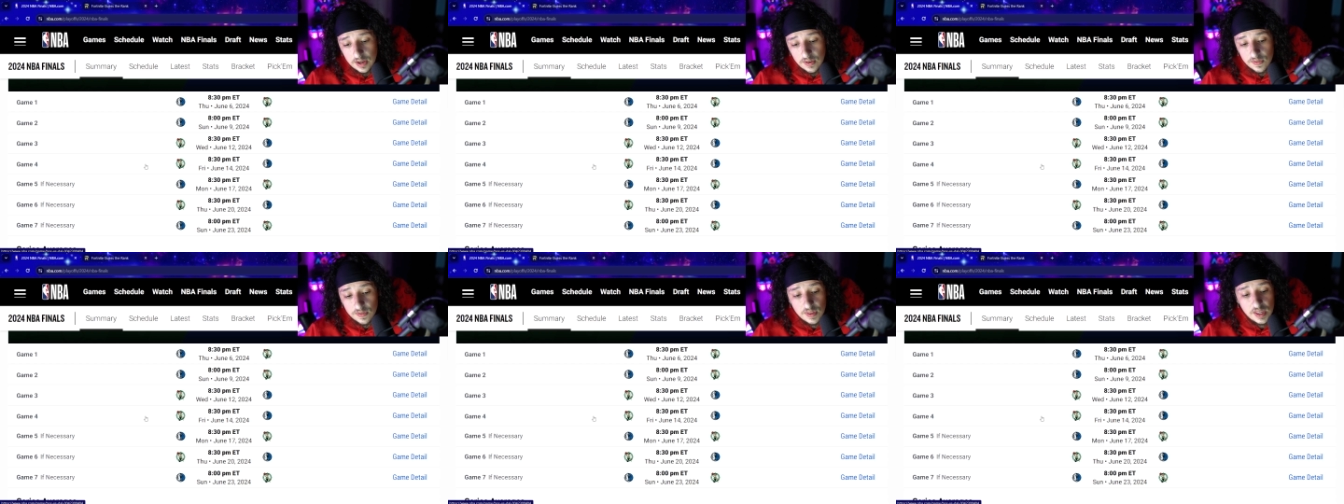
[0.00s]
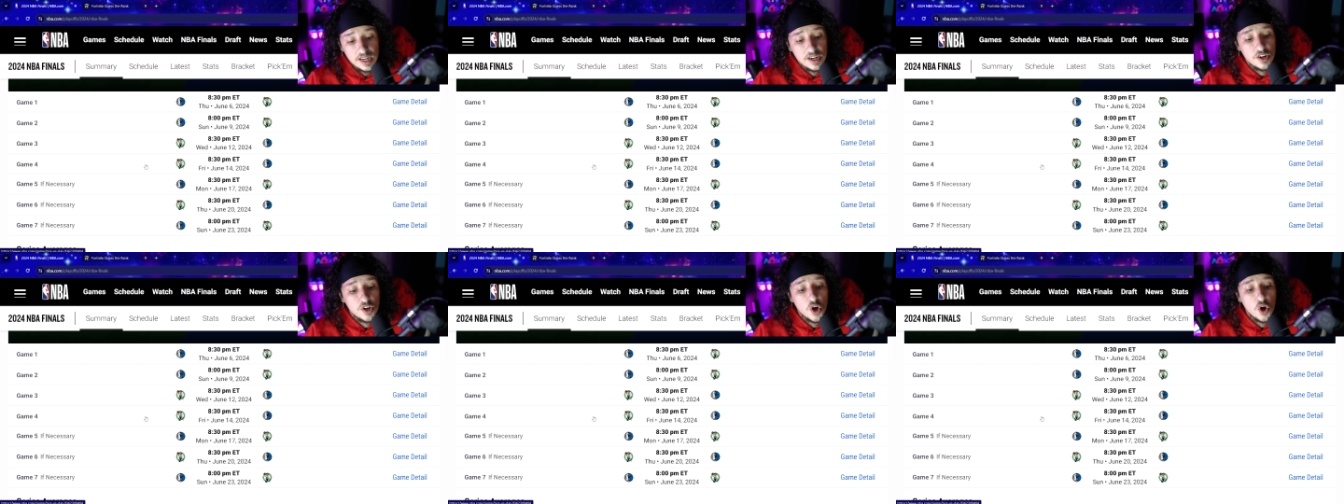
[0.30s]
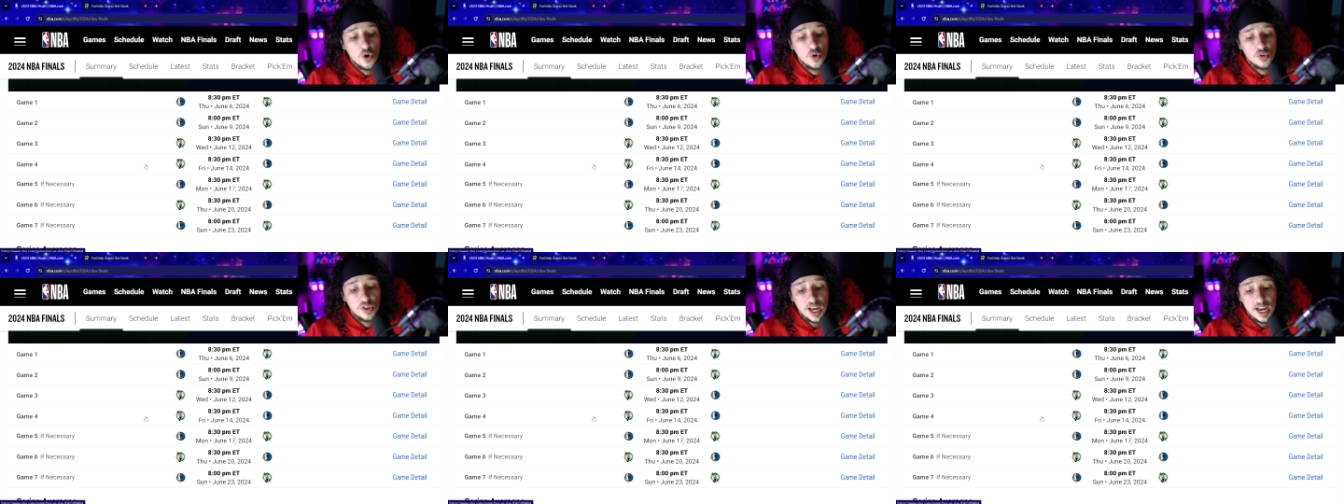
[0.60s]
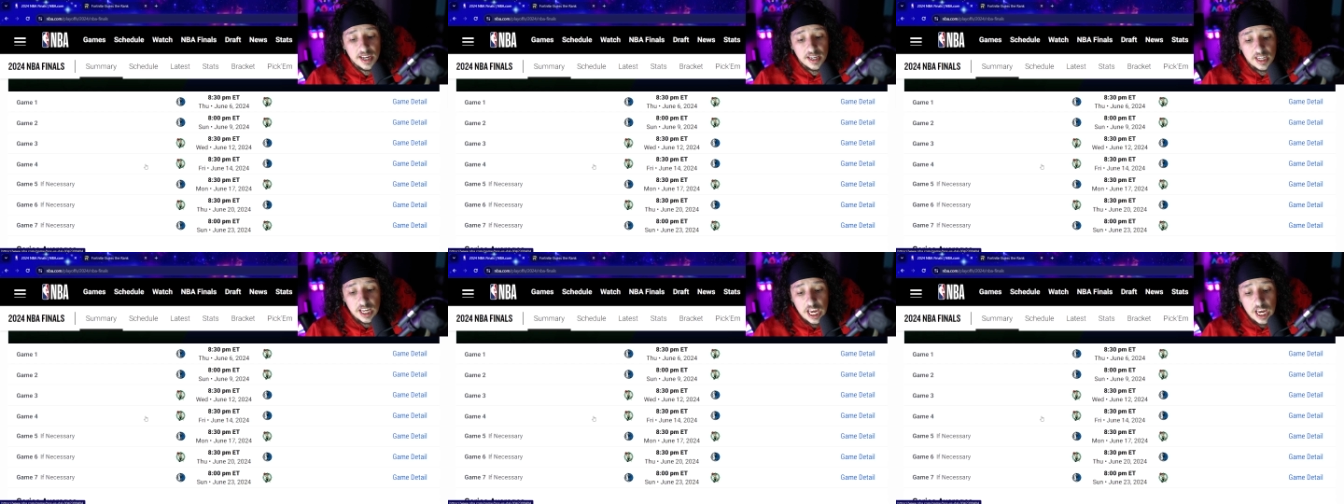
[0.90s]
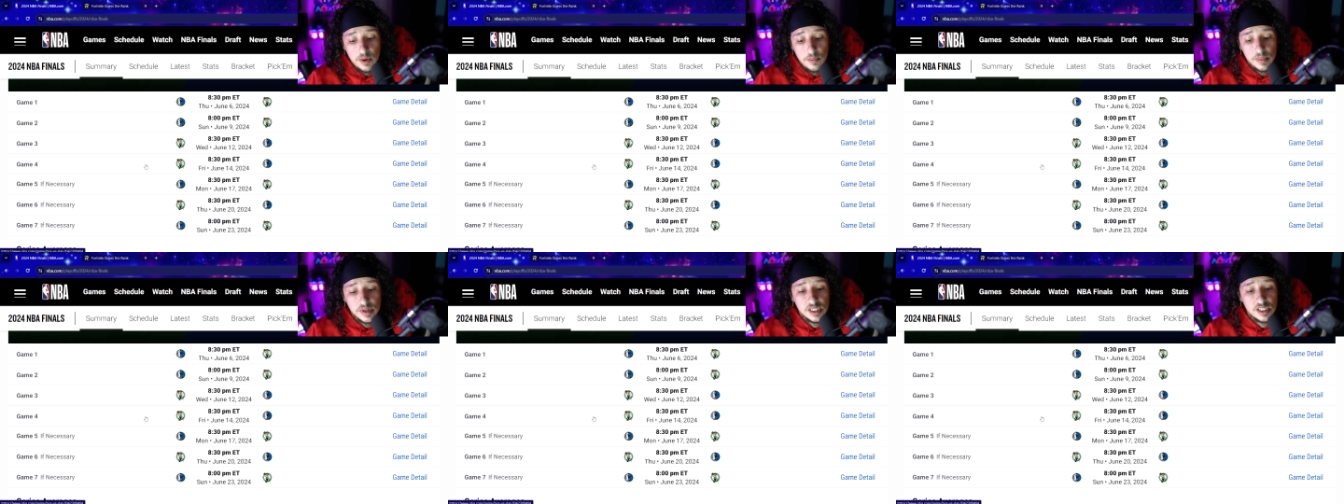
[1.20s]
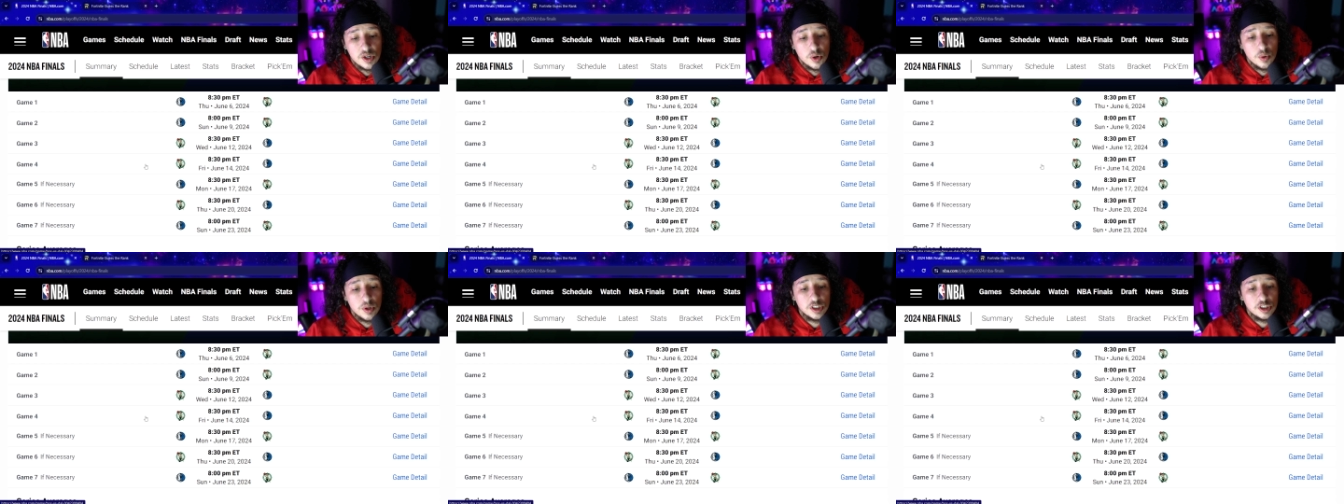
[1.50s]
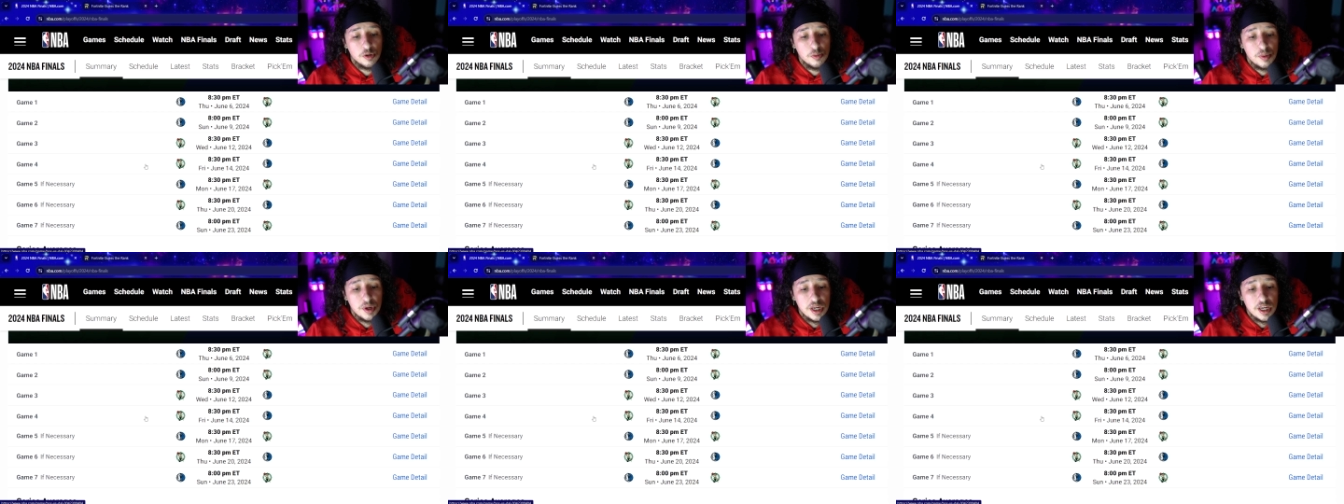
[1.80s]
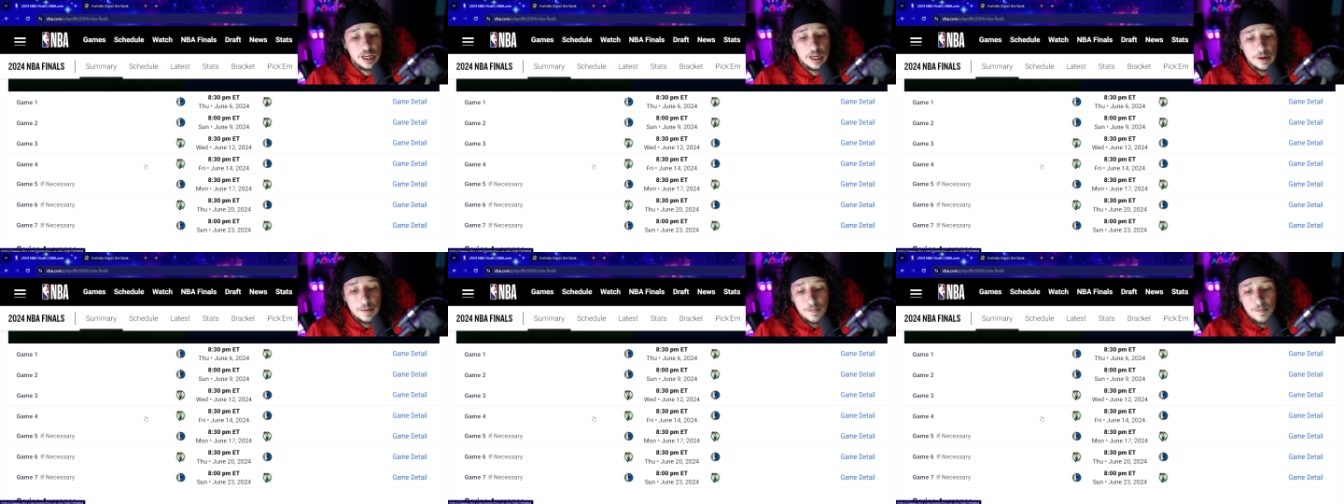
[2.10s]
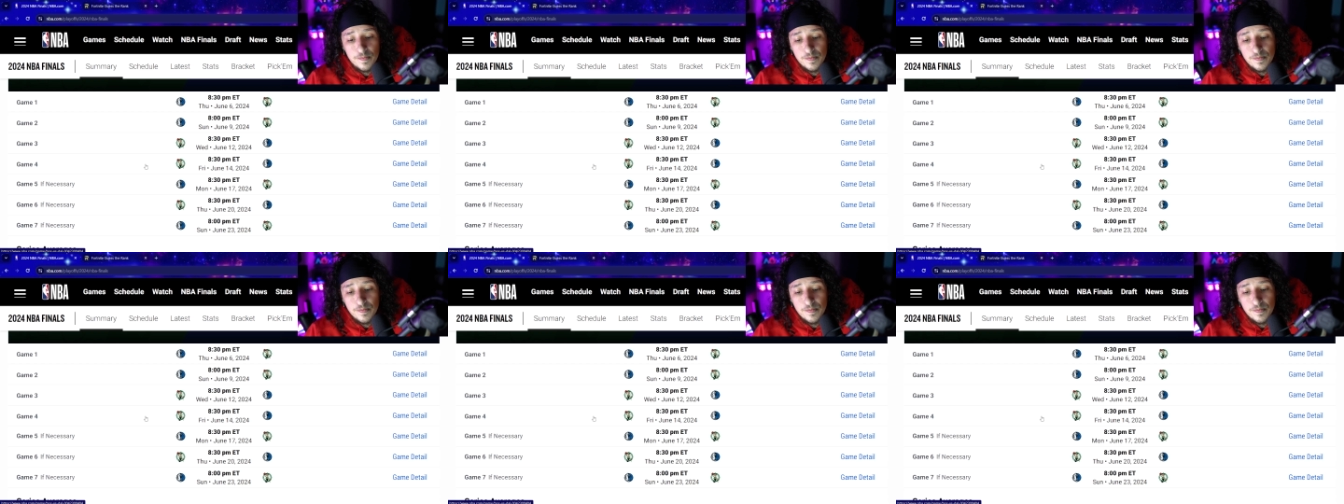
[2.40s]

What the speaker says: They know that game is going to be